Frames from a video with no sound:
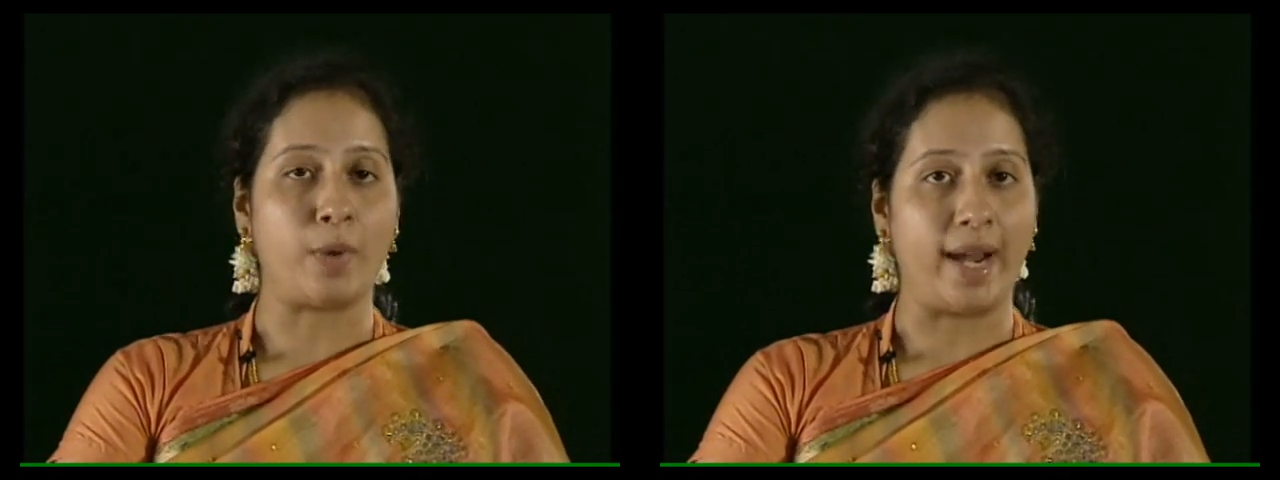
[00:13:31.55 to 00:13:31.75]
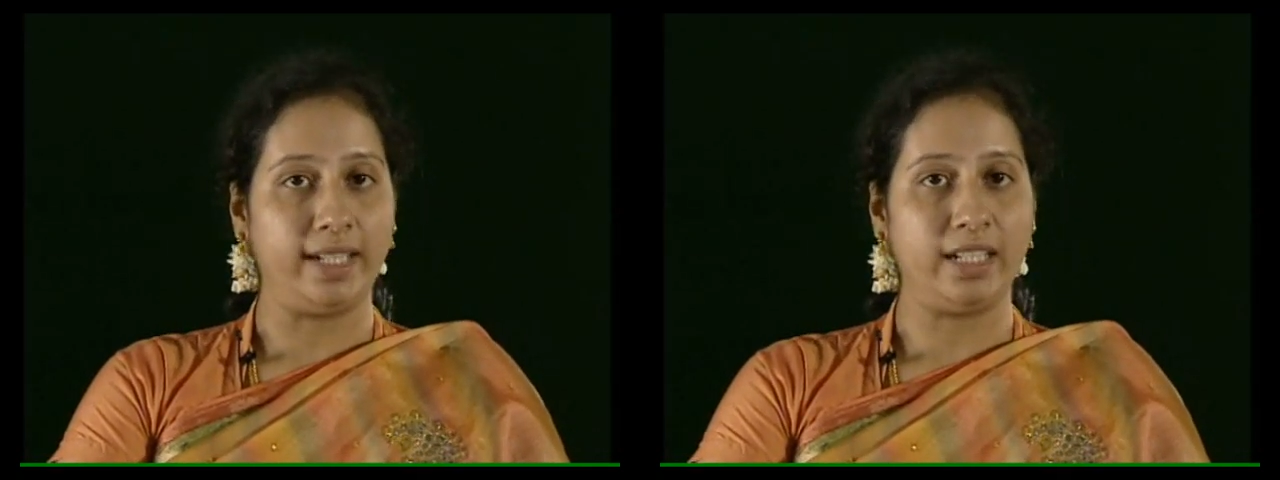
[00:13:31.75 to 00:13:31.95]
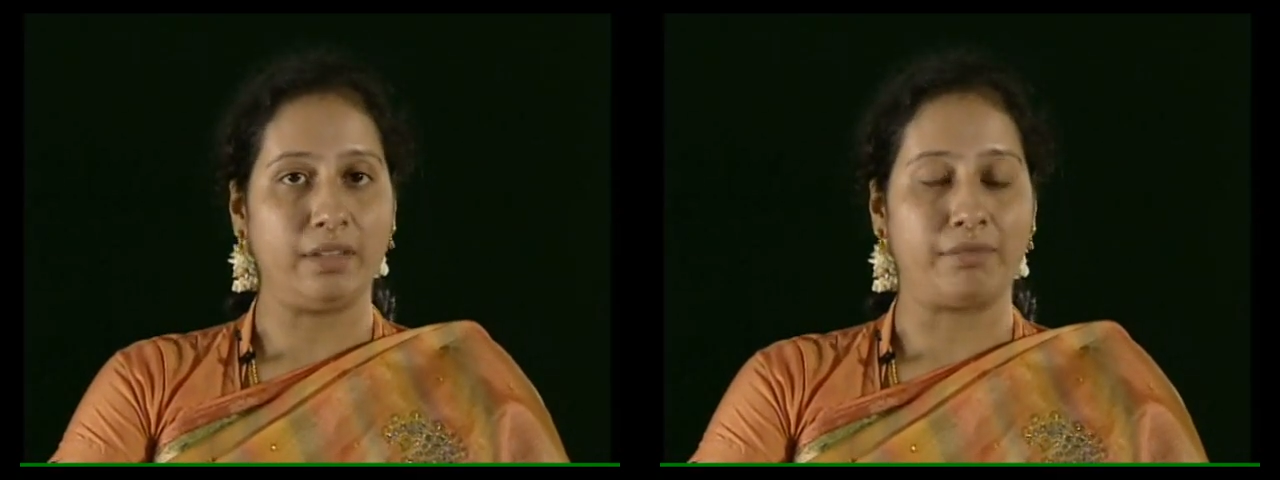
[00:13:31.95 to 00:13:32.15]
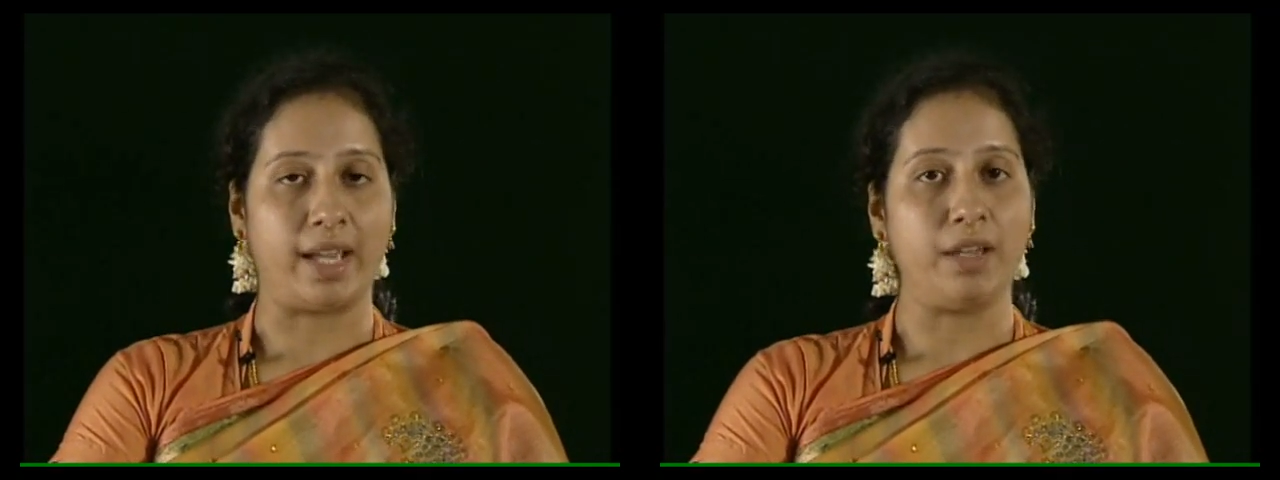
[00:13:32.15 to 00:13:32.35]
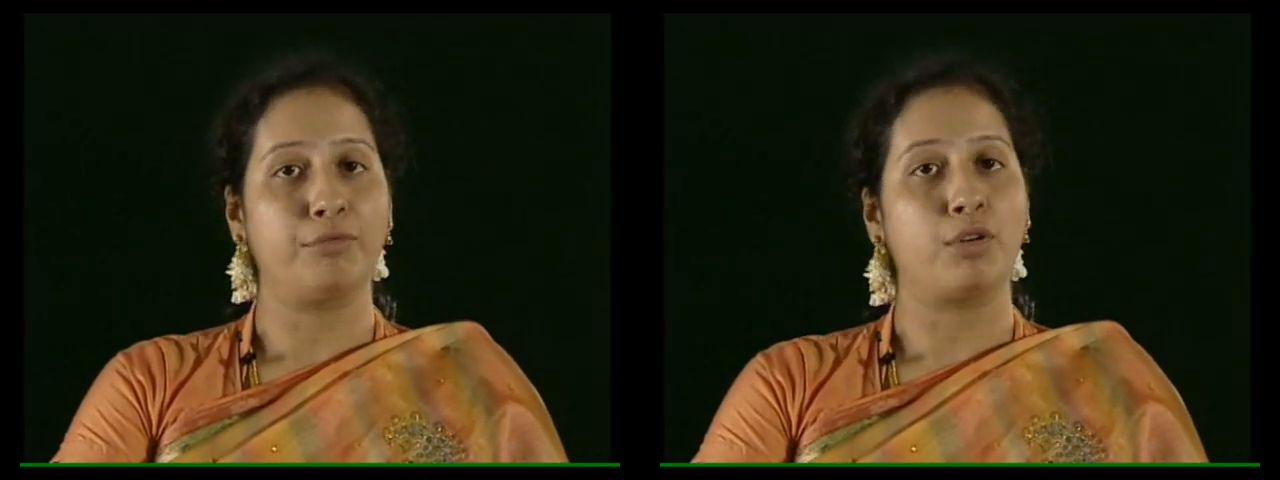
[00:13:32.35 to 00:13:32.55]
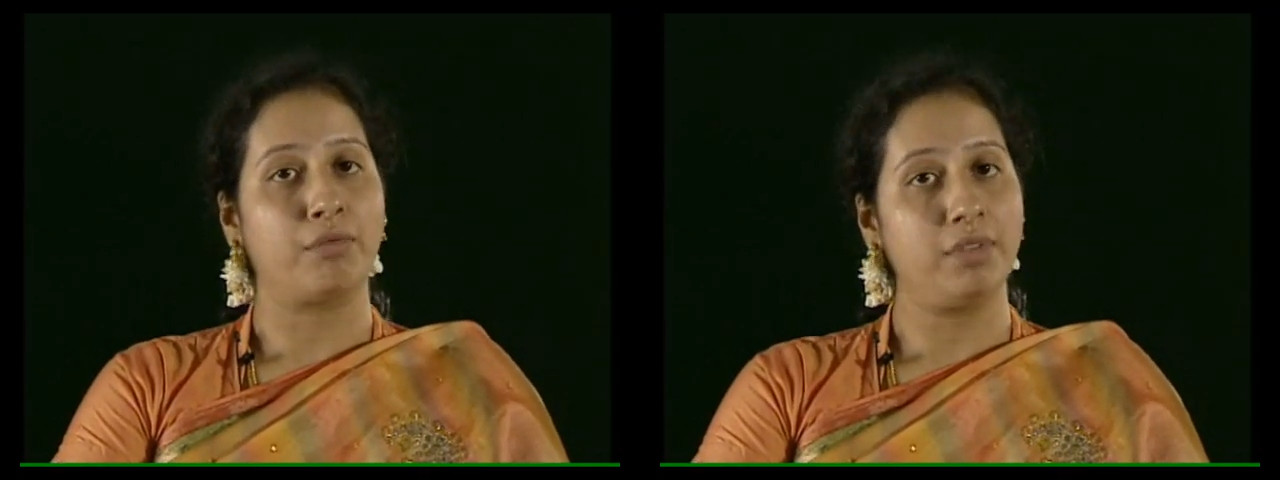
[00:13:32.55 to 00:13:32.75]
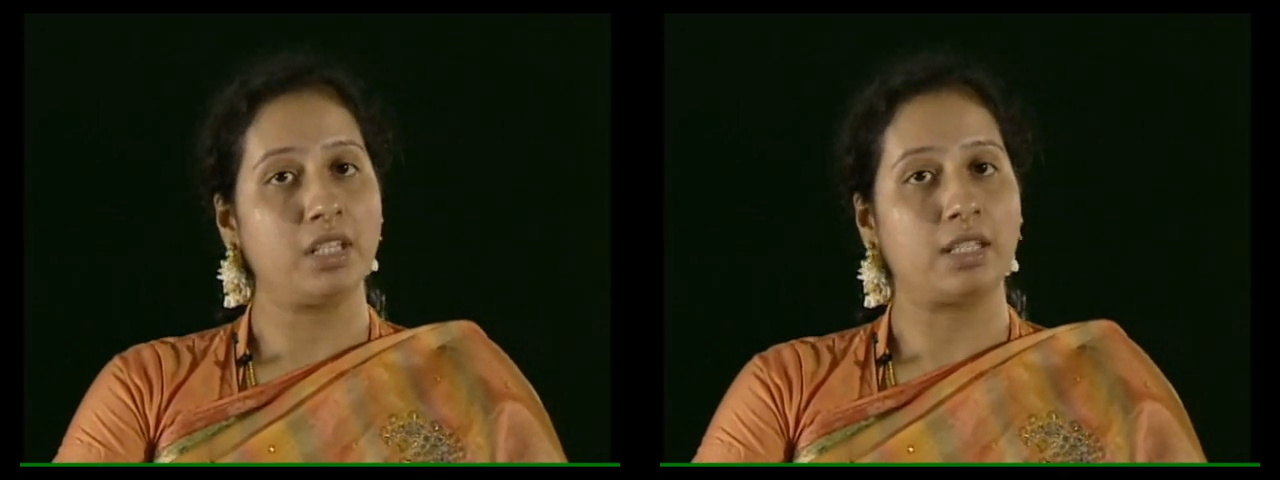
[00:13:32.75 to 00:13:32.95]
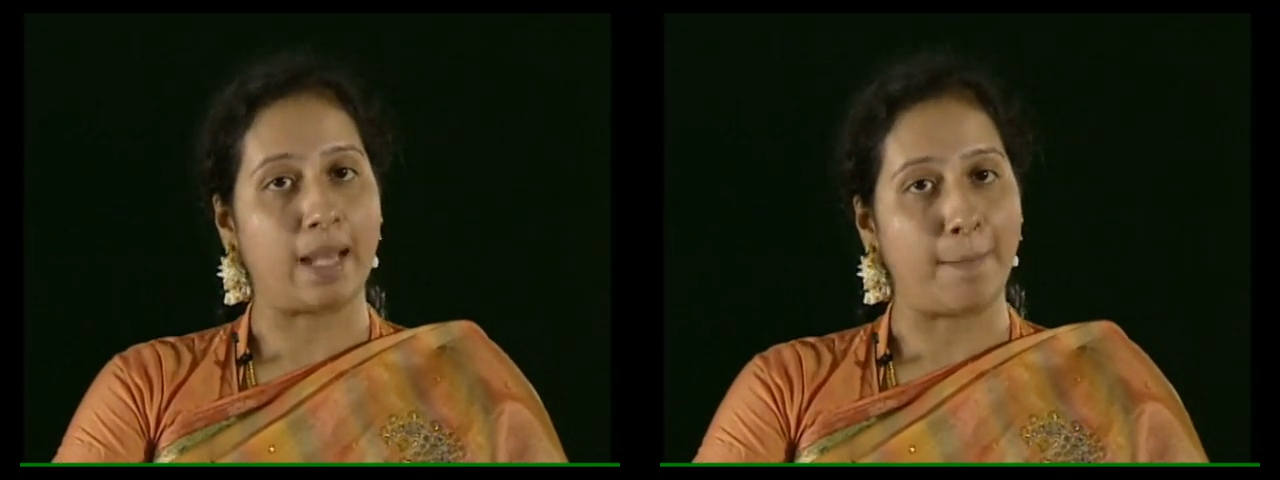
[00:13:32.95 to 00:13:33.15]
identify for
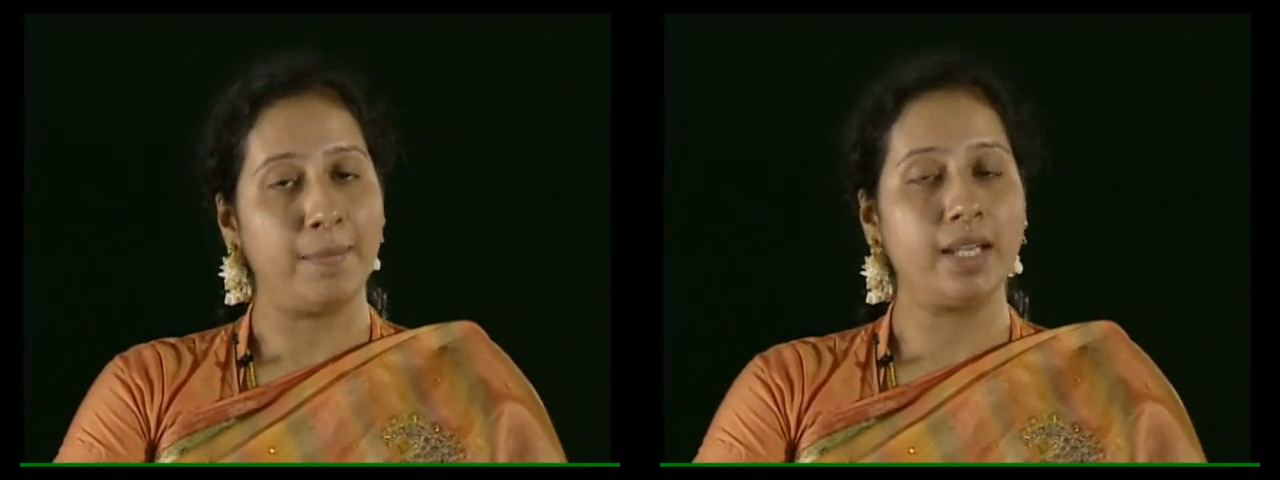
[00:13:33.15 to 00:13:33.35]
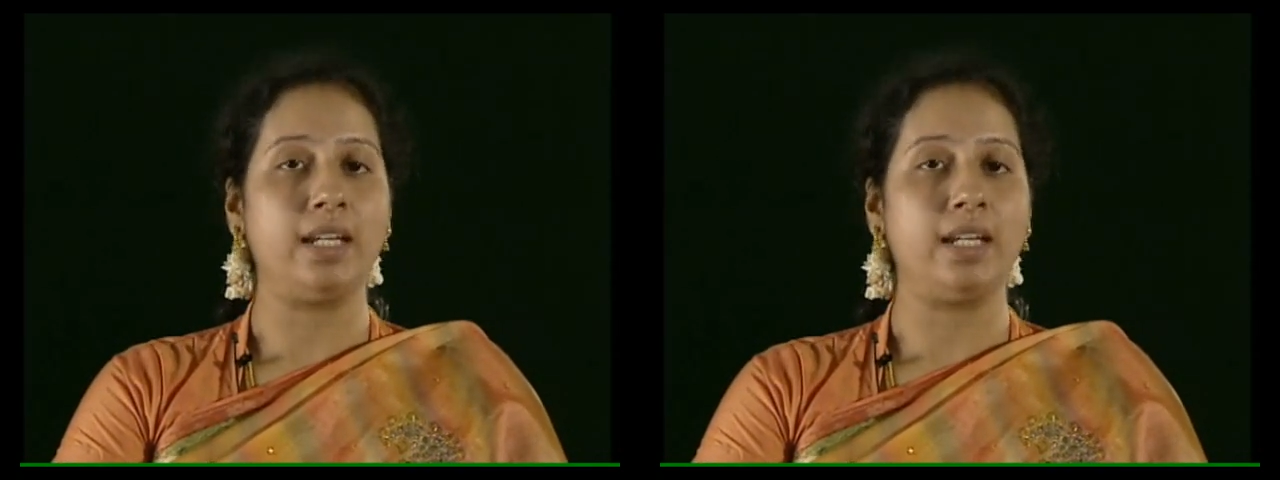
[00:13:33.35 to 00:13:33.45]
which number